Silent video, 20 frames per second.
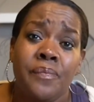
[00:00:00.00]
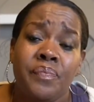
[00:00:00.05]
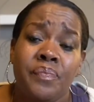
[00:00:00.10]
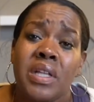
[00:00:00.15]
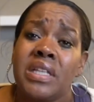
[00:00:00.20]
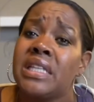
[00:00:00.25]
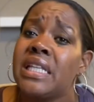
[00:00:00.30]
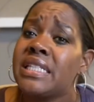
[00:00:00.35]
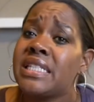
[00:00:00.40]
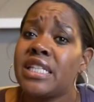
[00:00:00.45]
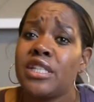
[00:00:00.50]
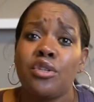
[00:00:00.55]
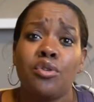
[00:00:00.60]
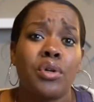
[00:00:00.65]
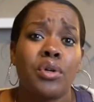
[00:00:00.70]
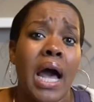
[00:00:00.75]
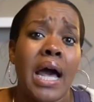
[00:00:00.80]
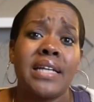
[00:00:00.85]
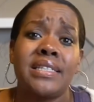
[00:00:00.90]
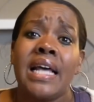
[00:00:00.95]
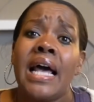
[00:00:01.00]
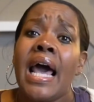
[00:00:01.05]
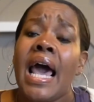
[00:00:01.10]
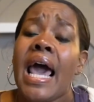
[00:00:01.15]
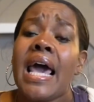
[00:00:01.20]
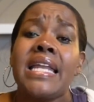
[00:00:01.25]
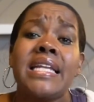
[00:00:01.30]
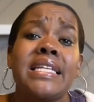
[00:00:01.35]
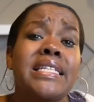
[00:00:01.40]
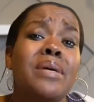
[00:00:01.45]
Listen, you guys,
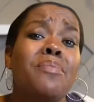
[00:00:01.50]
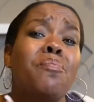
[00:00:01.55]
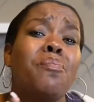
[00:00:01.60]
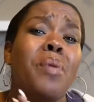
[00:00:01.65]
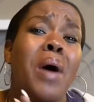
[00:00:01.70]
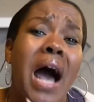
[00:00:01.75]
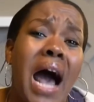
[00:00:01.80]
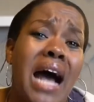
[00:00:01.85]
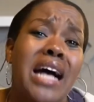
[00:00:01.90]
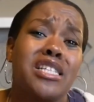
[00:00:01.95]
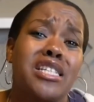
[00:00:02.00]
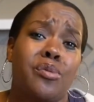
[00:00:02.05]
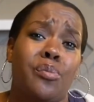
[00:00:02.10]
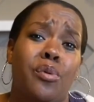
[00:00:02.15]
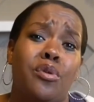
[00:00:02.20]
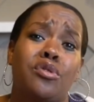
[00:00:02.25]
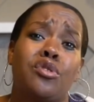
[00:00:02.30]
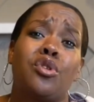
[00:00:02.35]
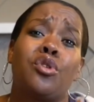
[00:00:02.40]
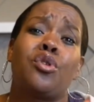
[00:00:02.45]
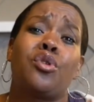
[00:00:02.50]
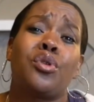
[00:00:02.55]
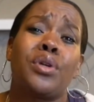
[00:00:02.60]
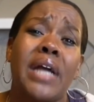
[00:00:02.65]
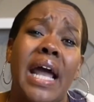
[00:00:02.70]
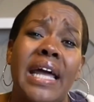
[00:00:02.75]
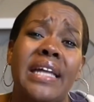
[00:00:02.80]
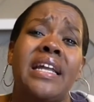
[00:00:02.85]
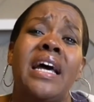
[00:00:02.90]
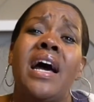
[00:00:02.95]
it is impossible to
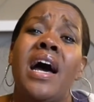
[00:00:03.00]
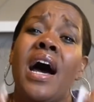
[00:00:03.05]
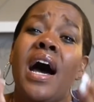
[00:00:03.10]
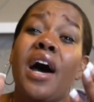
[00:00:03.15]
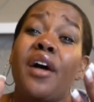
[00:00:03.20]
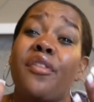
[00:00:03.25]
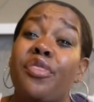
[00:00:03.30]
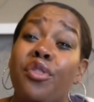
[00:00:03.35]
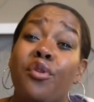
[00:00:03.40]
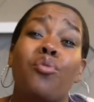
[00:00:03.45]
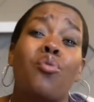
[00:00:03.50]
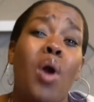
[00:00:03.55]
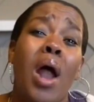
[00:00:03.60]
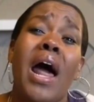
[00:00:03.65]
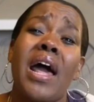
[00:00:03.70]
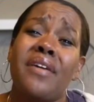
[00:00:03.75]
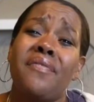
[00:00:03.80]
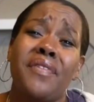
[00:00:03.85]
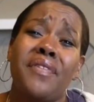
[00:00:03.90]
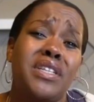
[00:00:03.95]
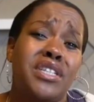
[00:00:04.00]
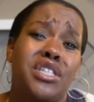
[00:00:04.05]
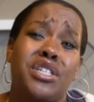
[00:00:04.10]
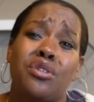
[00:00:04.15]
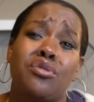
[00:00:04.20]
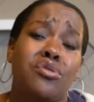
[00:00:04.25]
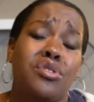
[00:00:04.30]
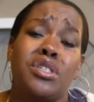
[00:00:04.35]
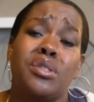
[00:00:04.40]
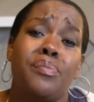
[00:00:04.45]
create a thriving
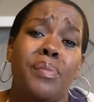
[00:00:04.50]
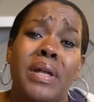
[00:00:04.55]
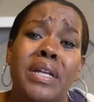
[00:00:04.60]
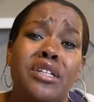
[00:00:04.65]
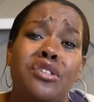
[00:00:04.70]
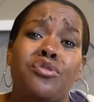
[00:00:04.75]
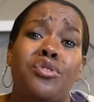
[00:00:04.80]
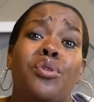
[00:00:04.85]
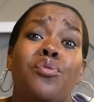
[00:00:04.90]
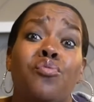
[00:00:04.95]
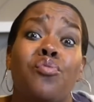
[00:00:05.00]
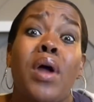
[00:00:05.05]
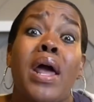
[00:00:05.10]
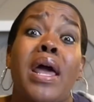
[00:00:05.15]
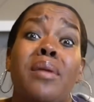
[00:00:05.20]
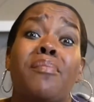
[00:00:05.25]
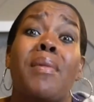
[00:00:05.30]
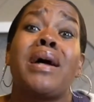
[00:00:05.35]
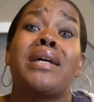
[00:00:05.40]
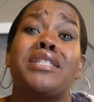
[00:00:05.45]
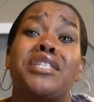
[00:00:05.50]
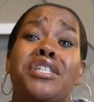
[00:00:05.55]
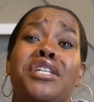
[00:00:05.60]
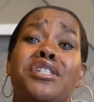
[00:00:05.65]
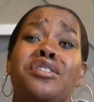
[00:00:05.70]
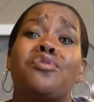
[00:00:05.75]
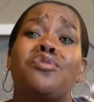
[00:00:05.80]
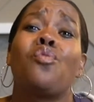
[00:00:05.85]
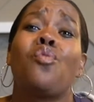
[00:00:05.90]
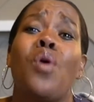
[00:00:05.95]
children's ministry ran by
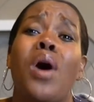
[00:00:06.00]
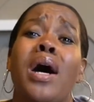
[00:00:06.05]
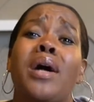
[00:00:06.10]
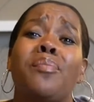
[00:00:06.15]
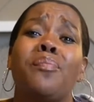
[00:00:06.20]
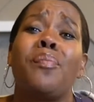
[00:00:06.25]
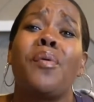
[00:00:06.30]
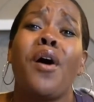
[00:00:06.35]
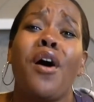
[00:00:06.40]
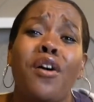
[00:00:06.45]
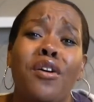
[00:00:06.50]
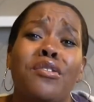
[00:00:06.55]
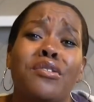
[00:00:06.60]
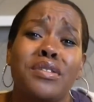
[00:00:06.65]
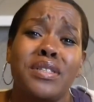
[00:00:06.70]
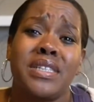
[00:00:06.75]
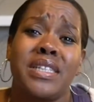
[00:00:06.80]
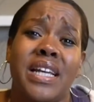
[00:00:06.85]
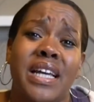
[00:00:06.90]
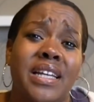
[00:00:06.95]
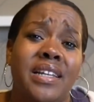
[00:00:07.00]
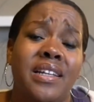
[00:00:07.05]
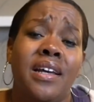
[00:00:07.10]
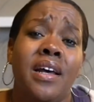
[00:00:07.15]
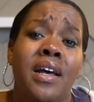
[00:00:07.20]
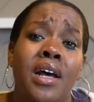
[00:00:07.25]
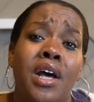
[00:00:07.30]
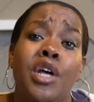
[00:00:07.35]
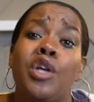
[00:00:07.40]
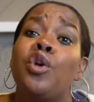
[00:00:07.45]
just one person.
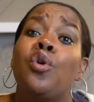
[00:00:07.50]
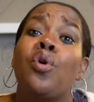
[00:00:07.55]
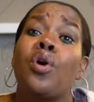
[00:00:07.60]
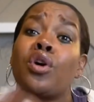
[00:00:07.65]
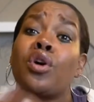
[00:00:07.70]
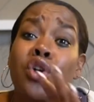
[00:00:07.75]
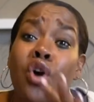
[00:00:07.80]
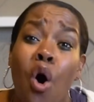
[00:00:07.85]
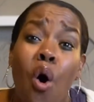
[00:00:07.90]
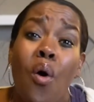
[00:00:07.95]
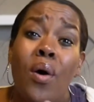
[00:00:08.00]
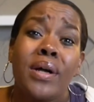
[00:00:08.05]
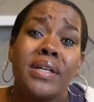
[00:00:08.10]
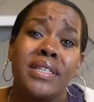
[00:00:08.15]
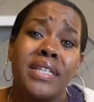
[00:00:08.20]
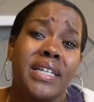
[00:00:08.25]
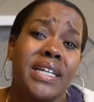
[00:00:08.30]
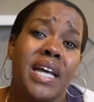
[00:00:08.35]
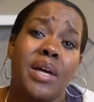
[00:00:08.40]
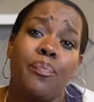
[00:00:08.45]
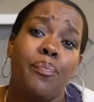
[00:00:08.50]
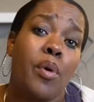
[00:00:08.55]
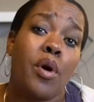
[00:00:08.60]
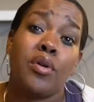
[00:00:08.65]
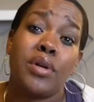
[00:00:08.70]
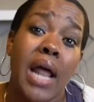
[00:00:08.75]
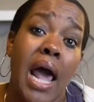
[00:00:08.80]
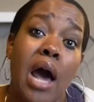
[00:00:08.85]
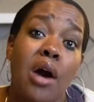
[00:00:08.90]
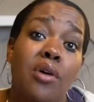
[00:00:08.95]
You are going to get
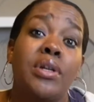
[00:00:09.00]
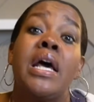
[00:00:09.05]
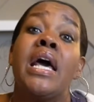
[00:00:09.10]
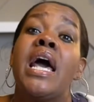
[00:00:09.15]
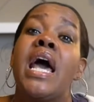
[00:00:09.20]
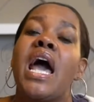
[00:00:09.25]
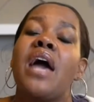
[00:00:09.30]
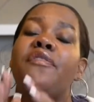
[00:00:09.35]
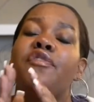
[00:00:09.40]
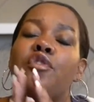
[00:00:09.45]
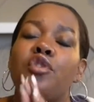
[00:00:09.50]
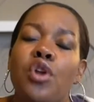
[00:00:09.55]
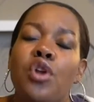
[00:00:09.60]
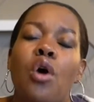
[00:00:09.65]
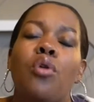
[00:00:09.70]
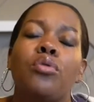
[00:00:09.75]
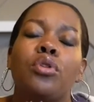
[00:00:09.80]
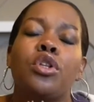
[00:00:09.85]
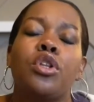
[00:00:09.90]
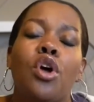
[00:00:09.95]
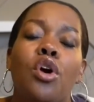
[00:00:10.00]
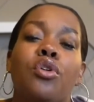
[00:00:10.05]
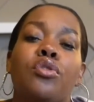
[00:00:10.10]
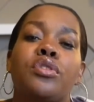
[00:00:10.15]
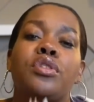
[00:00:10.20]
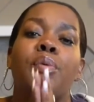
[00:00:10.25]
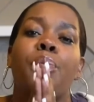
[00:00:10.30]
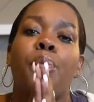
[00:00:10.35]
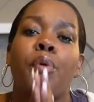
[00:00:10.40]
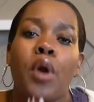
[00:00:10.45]
burnt out if you don't learn
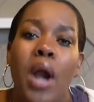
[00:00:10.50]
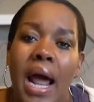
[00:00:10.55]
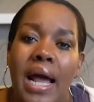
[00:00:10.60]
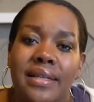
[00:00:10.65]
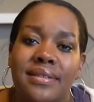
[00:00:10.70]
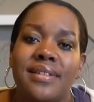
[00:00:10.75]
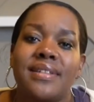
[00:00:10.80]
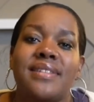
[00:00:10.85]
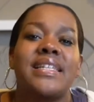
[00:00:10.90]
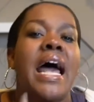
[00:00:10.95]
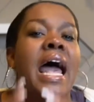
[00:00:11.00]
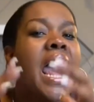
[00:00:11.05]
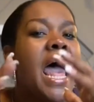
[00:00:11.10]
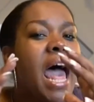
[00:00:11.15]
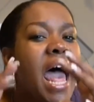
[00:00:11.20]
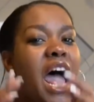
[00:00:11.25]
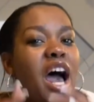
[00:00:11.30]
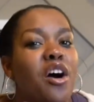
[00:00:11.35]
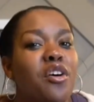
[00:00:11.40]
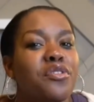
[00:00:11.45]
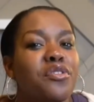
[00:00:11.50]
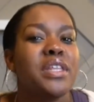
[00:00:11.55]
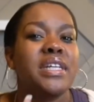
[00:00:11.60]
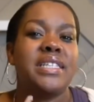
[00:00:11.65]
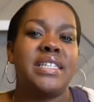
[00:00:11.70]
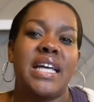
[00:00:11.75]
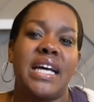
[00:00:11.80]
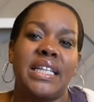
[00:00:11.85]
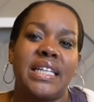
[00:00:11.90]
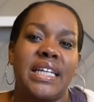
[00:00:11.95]
to practice healthy
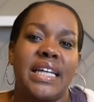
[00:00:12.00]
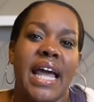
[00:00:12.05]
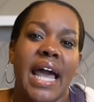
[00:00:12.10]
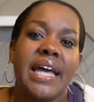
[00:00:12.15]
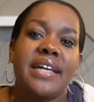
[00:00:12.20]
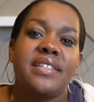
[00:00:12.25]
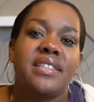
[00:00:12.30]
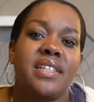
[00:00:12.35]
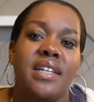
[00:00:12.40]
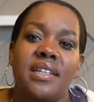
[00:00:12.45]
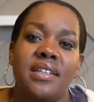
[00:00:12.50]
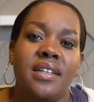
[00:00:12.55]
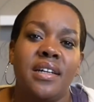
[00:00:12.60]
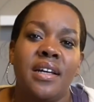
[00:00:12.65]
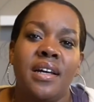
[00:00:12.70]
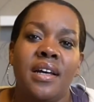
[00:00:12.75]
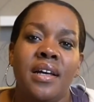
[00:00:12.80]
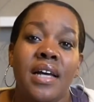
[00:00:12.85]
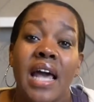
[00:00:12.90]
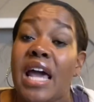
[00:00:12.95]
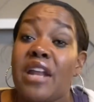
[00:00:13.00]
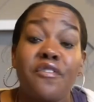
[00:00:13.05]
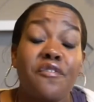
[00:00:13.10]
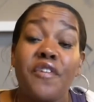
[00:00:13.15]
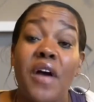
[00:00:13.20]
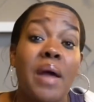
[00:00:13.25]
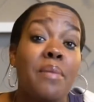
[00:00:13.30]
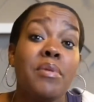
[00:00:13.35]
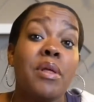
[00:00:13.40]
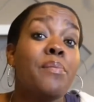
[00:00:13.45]
delegation. And
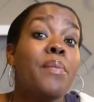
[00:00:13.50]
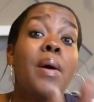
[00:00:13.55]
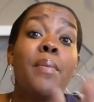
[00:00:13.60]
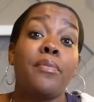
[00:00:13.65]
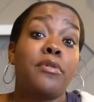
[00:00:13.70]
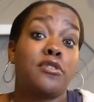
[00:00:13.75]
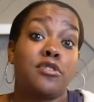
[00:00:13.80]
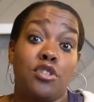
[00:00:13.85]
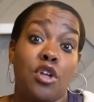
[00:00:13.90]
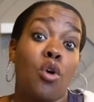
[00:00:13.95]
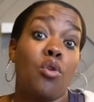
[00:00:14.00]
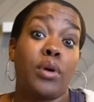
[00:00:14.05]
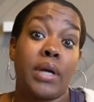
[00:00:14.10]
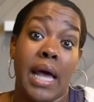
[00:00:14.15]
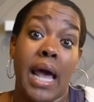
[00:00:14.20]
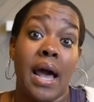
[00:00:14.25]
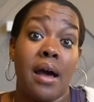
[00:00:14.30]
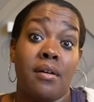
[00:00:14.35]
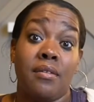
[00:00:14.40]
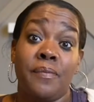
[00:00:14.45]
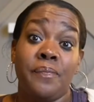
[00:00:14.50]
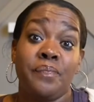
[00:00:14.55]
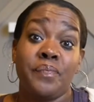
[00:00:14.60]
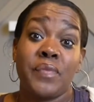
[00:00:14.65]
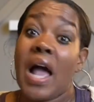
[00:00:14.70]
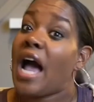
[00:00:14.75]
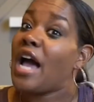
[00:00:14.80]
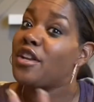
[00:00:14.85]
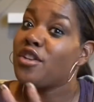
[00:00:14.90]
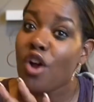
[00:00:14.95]
family members don't count.
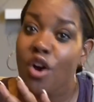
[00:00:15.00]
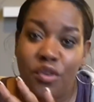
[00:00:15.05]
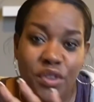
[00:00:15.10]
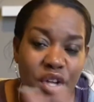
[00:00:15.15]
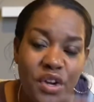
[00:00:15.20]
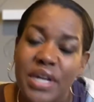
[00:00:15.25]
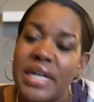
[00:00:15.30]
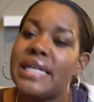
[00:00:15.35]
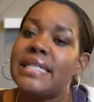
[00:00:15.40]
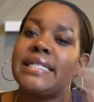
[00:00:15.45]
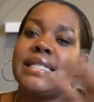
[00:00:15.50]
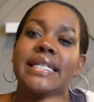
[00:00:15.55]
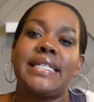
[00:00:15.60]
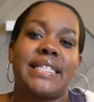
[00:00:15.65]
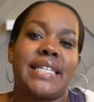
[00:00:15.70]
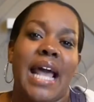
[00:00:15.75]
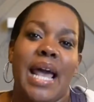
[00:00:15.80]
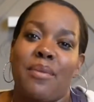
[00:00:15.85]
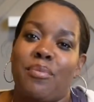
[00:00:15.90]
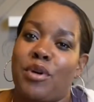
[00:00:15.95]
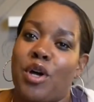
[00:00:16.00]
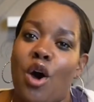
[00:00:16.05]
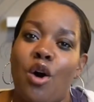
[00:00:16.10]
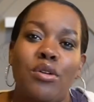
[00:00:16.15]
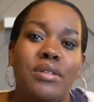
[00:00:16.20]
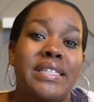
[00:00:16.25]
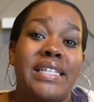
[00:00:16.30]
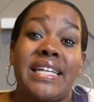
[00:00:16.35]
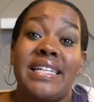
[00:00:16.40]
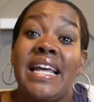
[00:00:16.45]
I know they're easy
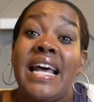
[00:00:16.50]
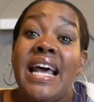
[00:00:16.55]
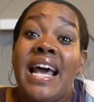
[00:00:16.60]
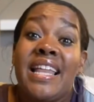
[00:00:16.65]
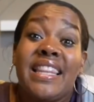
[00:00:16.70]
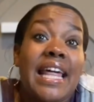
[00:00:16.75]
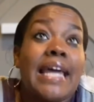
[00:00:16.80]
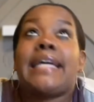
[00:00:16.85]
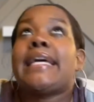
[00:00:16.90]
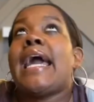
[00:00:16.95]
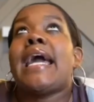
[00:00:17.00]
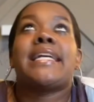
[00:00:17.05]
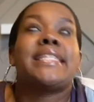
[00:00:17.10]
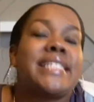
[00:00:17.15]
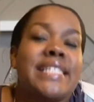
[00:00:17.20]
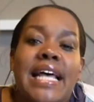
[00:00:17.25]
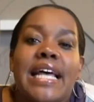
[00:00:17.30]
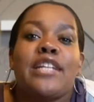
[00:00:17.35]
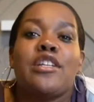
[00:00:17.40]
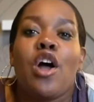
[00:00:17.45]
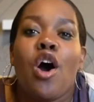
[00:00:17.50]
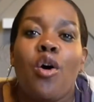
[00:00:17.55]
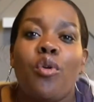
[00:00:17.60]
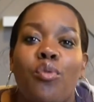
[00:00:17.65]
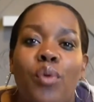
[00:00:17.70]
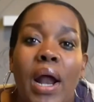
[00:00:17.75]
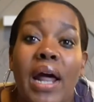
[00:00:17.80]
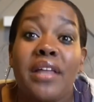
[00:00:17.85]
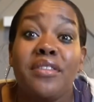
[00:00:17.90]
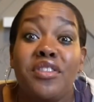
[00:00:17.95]
scapegoats and they can't say no,
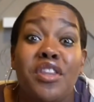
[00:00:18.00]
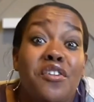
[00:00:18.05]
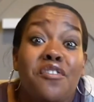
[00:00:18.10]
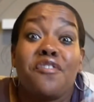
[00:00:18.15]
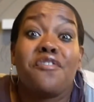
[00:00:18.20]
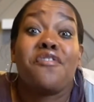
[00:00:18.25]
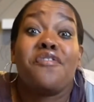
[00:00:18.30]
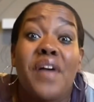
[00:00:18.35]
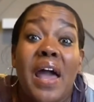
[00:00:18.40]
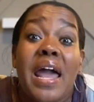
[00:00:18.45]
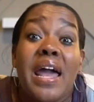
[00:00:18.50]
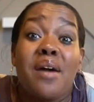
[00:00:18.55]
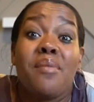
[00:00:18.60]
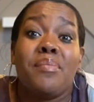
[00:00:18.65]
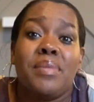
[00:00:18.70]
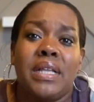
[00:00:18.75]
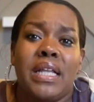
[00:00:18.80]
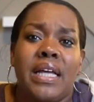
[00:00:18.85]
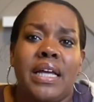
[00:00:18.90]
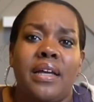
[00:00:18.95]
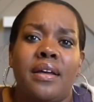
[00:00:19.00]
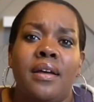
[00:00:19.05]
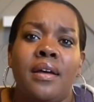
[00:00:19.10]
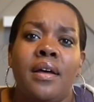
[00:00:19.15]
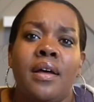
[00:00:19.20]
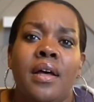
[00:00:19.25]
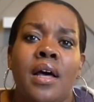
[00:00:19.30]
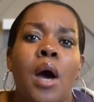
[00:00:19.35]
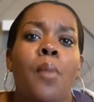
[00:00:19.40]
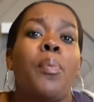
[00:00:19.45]
right? They're family.
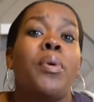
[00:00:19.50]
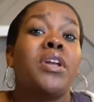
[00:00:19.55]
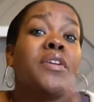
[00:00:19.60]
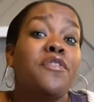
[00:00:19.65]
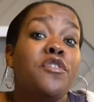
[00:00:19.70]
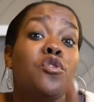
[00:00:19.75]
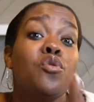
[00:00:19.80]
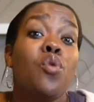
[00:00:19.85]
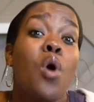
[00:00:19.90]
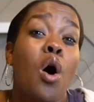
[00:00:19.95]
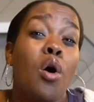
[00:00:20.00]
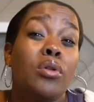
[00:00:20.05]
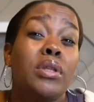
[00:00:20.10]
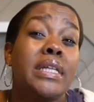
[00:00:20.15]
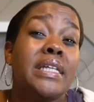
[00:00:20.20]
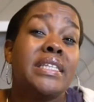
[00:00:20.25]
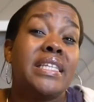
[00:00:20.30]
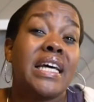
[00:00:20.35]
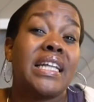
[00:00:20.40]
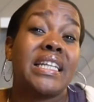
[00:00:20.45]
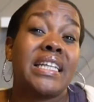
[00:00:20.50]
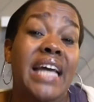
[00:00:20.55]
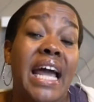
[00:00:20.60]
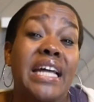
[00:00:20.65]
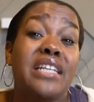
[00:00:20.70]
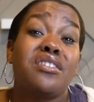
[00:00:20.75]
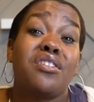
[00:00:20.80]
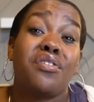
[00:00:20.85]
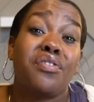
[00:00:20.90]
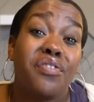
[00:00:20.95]
But if you only delegate
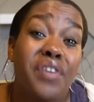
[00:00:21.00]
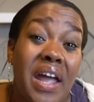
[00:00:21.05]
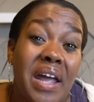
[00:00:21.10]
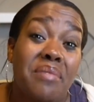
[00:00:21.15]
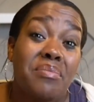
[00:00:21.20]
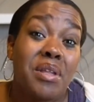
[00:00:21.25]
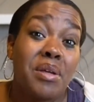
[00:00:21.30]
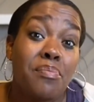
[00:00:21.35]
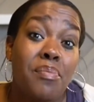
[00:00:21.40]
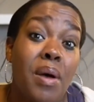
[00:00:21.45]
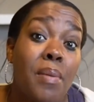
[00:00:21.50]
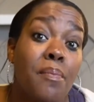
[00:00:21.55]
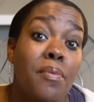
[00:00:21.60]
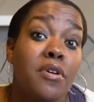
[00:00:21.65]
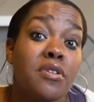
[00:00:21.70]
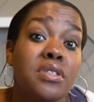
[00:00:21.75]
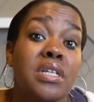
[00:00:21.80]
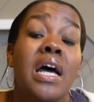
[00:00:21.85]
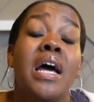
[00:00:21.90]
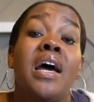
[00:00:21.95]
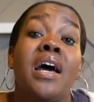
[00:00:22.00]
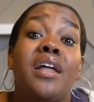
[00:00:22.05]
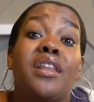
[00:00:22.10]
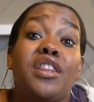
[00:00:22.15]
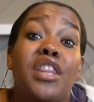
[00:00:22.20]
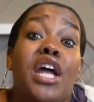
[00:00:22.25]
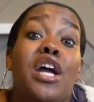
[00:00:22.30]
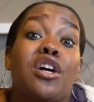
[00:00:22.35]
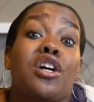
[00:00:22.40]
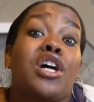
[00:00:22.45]
to family members,
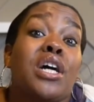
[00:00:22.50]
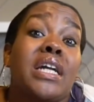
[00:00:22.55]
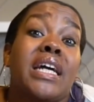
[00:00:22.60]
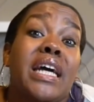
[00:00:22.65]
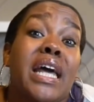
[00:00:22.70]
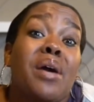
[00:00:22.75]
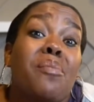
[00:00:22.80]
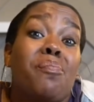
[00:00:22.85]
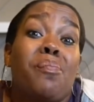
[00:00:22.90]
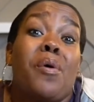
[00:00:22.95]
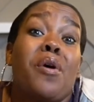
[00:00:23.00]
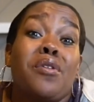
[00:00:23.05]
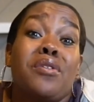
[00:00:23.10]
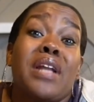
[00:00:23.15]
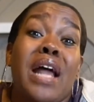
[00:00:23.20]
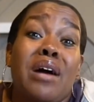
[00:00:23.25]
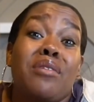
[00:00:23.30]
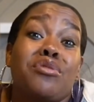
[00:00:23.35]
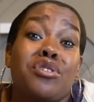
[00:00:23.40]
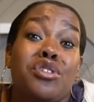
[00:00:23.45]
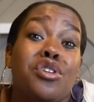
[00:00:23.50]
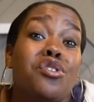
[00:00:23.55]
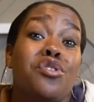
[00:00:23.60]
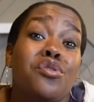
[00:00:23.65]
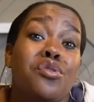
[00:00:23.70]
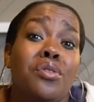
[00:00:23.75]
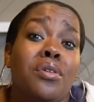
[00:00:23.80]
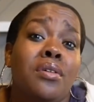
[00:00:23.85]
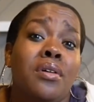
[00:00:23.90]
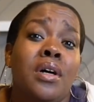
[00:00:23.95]
they're going to get burnt out
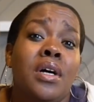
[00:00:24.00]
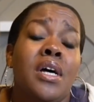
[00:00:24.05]
too.